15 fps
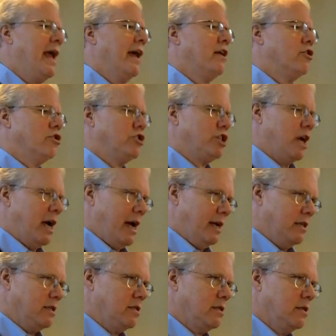
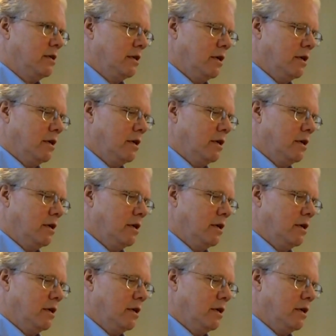energized